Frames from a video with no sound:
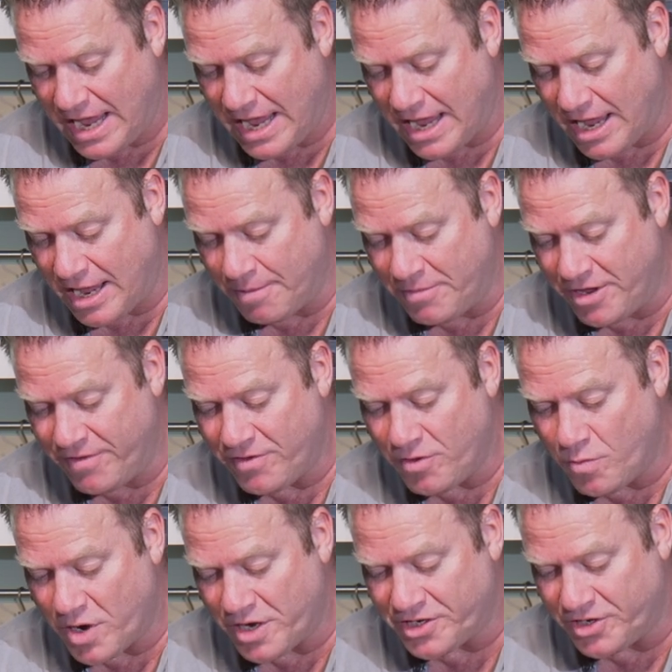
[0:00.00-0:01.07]
If
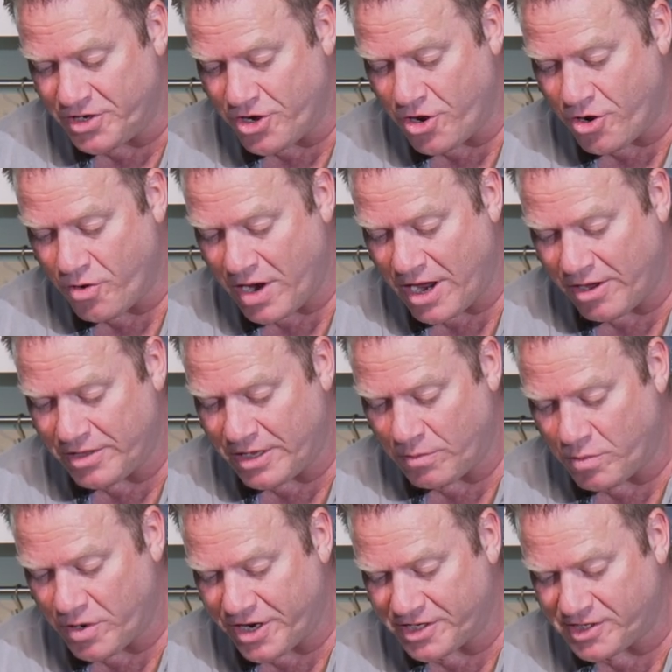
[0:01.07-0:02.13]
you want to know how
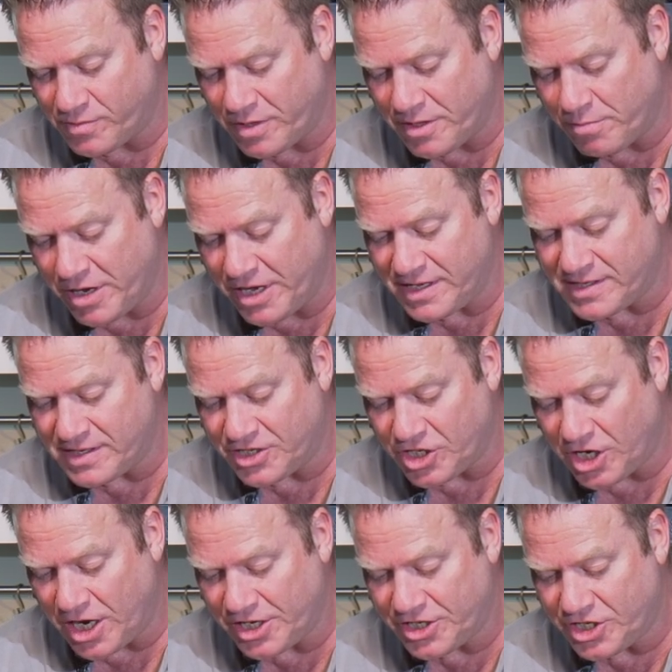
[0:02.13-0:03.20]
that works with a mason jar,